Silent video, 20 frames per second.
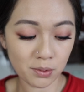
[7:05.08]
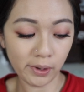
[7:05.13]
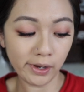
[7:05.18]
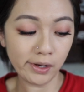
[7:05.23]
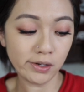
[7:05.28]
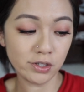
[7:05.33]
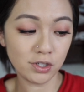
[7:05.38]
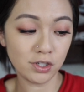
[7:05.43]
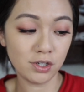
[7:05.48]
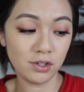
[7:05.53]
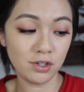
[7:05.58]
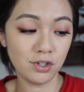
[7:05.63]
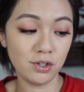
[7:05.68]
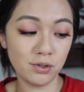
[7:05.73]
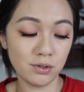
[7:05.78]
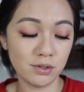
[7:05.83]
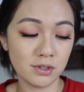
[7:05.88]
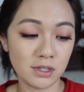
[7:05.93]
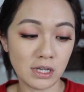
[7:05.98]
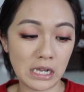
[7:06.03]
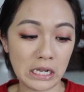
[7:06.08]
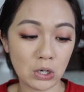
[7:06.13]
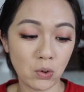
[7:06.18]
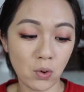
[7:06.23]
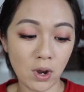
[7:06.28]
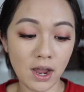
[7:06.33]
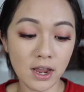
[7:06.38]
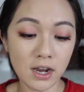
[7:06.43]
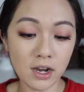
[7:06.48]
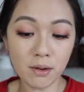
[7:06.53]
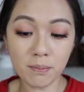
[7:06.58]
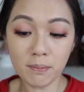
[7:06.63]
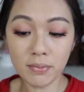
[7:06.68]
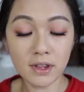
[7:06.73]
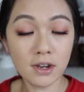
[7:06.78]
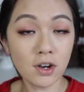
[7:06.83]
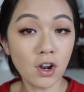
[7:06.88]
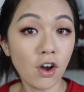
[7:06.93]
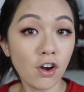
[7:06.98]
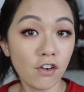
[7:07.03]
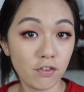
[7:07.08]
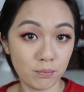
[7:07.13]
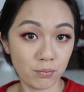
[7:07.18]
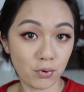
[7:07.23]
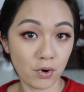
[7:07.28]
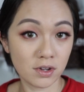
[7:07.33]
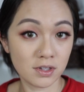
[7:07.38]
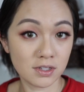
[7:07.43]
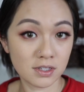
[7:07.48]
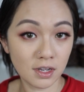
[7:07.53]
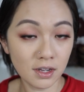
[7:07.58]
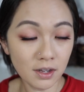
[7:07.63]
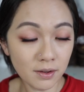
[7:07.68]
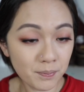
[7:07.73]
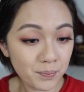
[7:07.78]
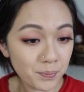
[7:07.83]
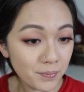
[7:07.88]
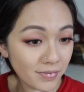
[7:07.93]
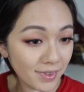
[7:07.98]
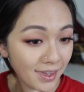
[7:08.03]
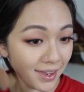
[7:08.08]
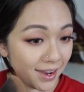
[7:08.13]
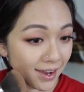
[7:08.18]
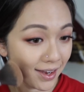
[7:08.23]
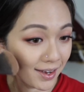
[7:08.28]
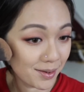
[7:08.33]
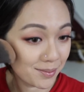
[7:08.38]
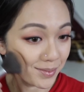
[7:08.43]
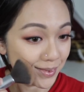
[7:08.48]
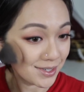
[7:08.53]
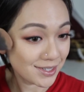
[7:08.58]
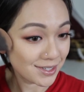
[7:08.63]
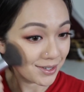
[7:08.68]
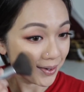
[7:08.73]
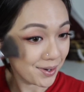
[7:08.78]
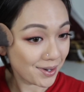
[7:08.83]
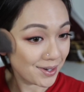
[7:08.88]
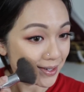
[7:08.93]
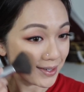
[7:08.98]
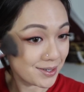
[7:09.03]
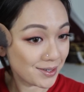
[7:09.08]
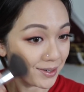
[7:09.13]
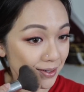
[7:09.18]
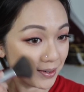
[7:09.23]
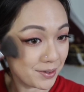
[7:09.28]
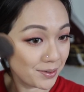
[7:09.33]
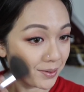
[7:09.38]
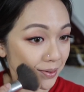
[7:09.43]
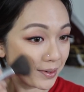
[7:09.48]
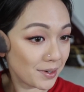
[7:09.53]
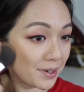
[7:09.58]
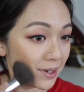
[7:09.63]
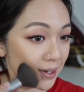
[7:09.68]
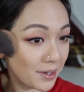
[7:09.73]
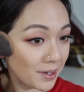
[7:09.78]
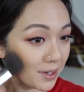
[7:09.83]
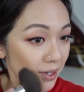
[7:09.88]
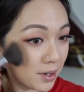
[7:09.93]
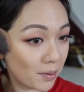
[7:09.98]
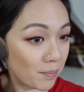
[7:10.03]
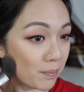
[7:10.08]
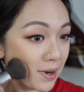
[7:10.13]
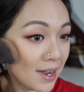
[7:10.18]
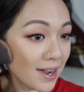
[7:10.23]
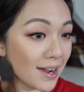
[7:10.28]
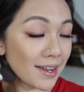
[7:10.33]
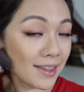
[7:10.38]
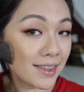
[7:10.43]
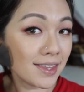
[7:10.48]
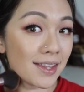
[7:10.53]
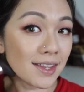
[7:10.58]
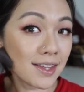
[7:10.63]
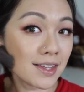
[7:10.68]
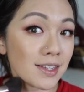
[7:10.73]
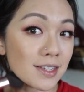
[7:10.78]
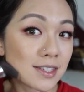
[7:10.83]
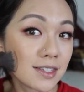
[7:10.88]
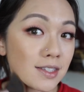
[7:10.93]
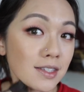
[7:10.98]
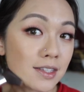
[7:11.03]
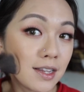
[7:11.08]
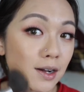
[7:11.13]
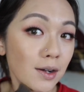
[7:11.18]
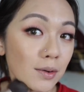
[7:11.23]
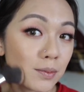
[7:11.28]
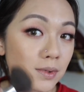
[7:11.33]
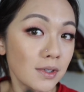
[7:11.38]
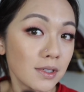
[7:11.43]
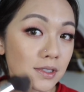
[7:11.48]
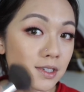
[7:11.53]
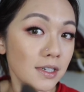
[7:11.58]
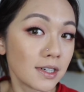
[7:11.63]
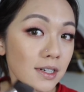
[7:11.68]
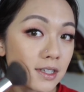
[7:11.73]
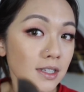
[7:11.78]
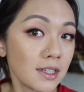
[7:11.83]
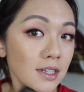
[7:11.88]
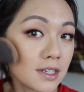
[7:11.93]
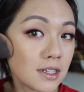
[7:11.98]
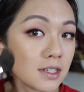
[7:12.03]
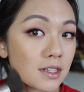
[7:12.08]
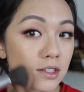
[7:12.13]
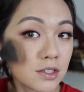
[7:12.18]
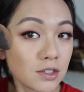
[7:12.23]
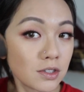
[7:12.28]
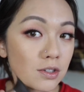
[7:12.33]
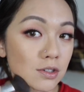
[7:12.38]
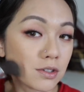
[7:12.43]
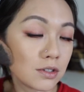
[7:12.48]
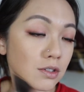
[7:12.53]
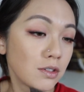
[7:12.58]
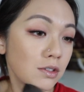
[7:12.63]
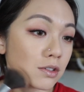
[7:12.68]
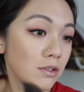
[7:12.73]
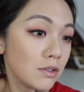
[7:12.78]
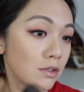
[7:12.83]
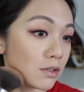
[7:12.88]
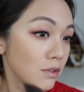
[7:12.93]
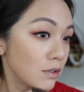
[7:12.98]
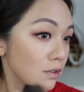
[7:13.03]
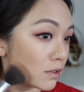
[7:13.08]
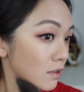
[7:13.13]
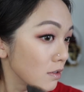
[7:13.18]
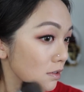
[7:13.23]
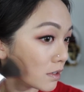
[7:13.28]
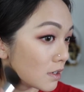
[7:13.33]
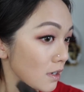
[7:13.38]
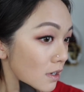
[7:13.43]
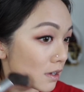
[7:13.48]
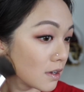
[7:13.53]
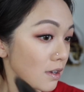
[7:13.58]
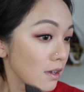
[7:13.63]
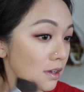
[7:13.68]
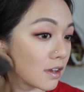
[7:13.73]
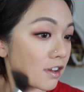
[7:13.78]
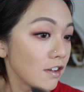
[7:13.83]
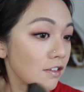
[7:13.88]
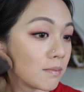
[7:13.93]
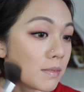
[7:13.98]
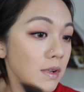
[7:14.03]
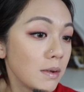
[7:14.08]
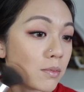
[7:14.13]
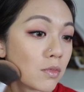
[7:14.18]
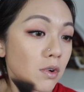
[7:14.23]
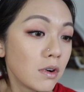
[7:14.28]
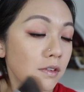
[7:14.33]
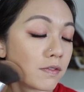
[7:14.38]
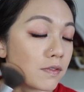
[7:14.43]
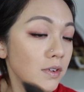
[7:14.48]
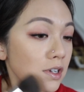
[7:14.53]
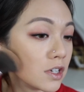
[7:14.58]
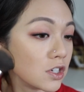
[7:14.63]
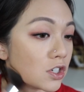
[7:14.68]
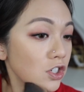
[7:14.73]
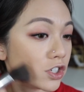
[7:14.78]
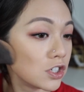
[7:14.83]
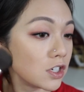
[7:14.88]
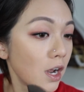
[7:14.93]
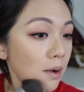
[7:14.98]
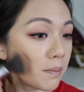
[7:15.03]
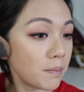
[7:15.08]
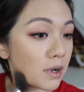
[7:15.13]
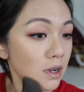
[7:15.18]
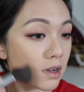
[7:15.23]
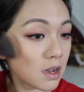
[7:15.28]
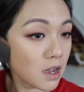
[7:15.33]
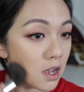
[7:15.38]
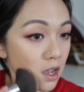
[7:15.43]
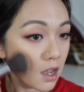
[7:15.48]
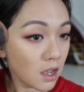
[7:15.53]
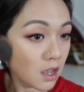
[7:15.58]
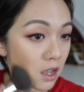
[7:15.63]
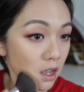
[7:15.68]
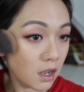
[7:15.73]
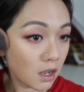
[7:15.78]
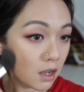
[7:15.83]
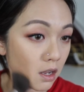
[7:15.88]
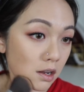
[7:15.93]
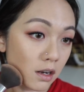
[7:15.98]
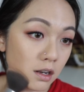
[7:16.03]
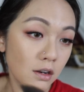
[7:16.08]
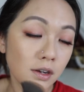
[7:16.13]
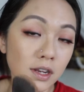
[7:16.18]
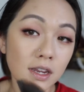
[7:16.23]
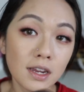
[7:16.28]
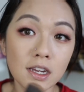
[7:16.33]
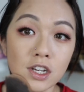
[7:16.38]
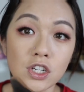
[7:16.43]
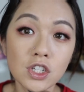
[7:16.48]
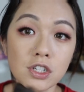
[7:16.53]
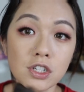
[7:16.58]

going to use quite a bit of bronzer and I'm just going to apply this downwards like this just to give me more of a sharp looking